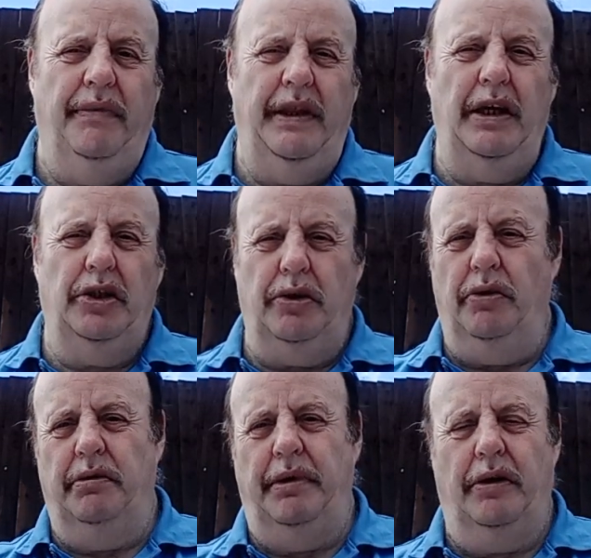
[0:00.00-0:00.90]
They
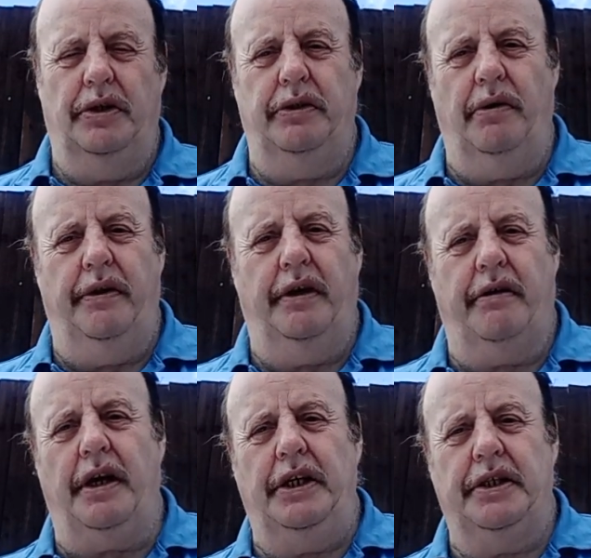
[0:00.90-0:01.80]
should, because you are the
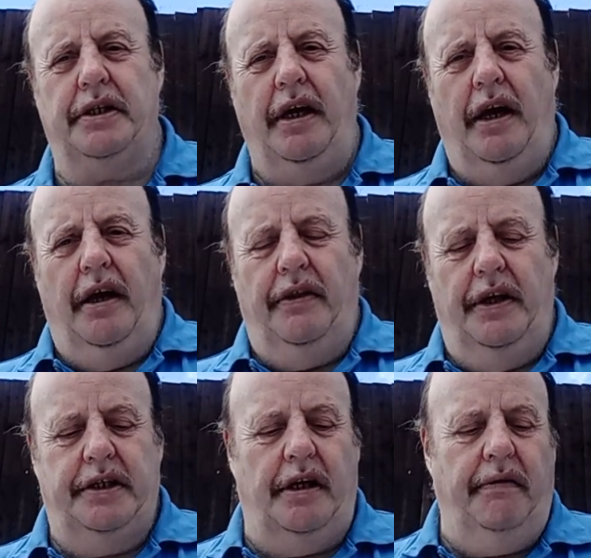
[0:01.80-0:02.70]
Christ,
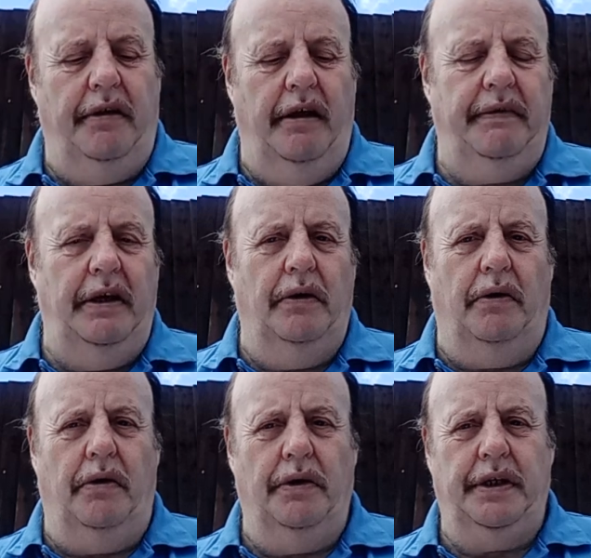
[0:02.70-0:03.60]
the Son of the living
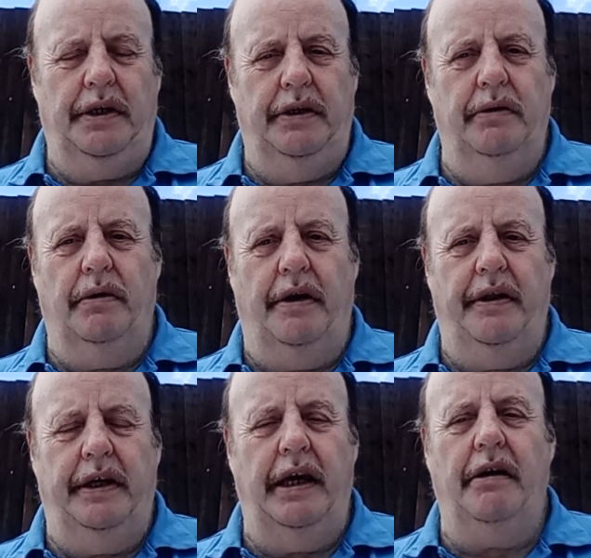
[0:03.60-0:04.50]
God, and you are
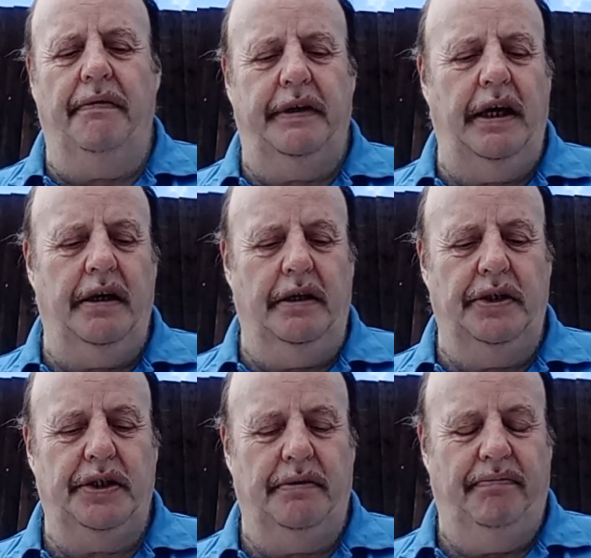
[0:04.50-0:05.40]
the King of
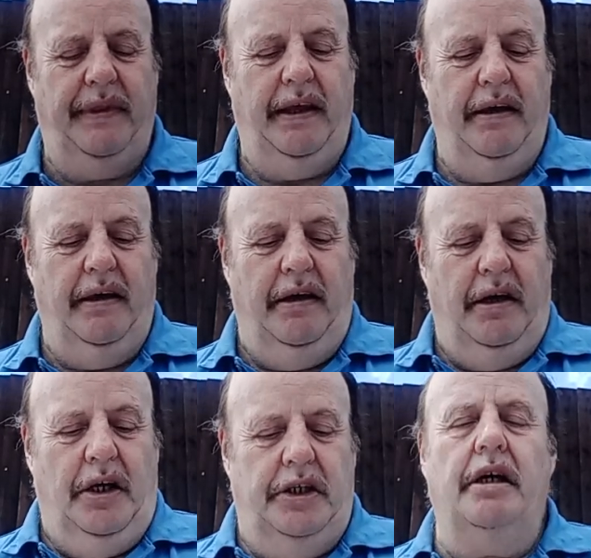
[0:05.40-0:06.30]
kings.
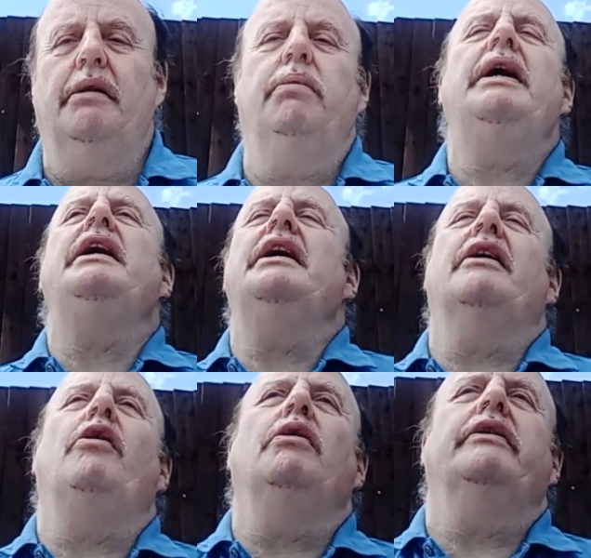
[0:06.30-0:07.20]
Shall we
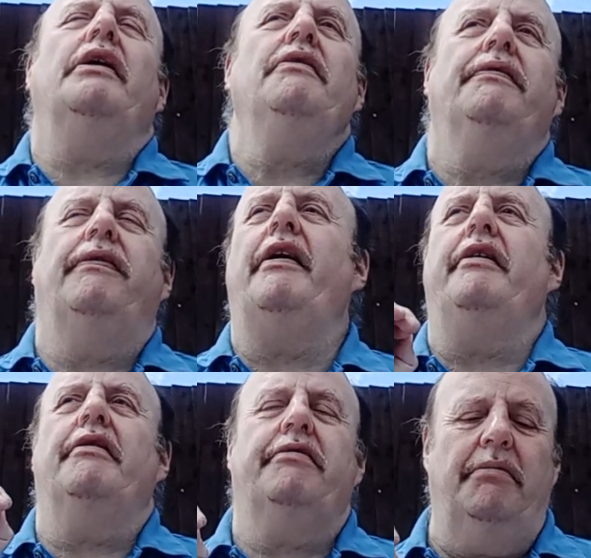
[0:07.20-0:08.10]
call down
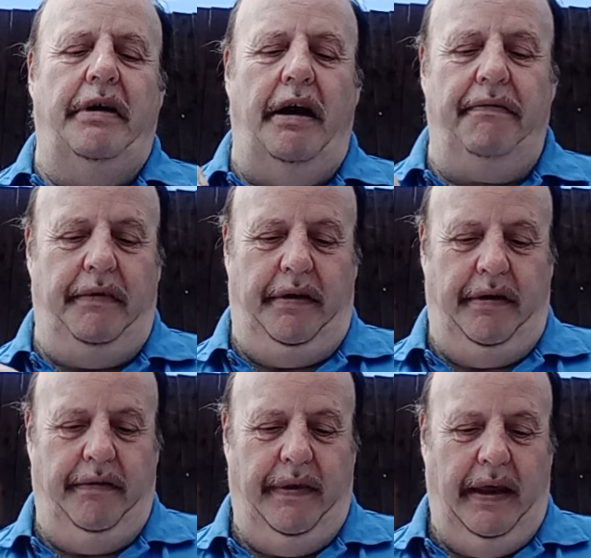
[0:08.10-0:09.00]
fire from heaven
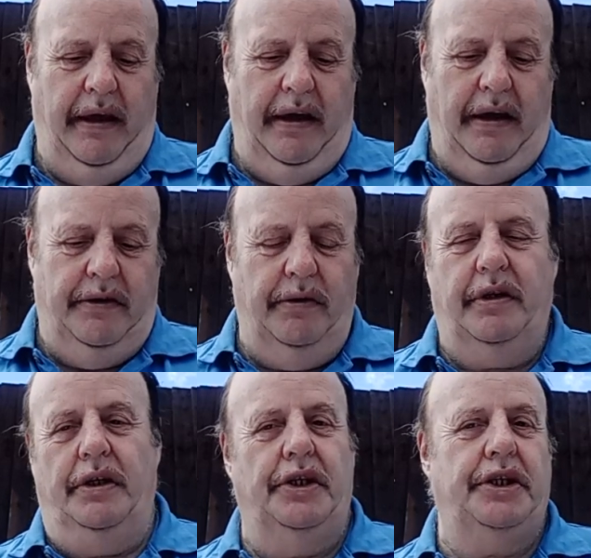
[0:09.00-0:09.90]
to
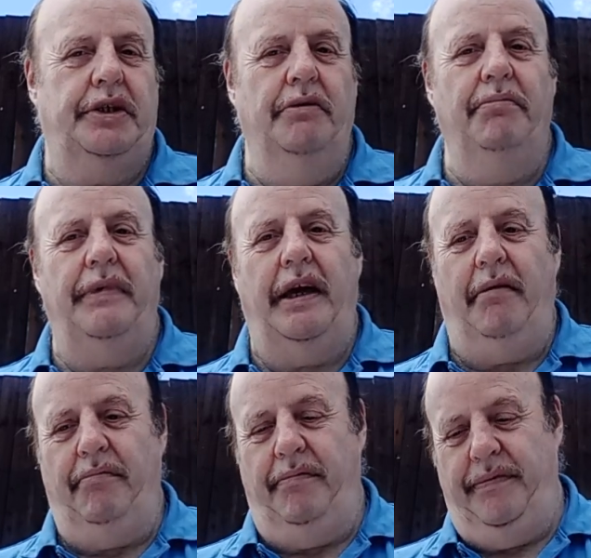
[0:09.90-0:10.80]
consume them?